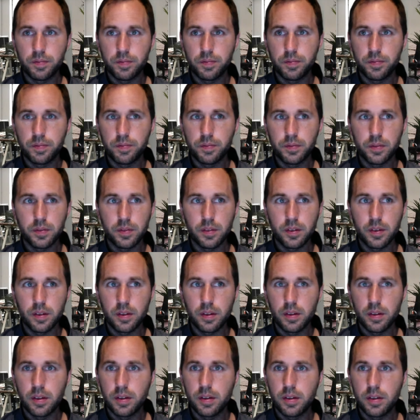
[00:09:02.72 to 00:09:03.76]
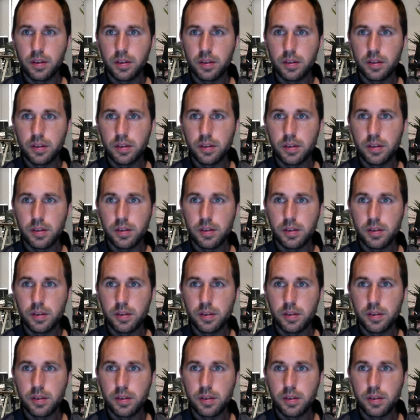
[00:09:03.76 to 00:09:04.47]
Nobody speaks.